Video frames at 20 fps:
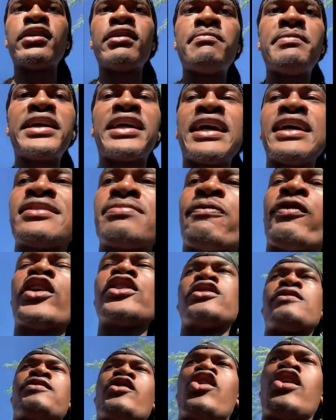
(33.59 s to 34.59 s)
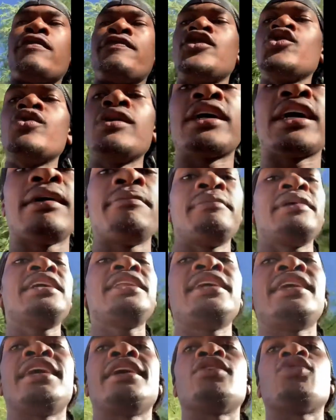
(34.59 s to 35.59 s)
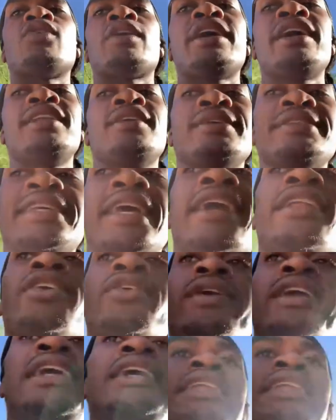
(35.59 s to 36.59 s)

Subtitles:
Because first of all, if you a comedian or entertainer in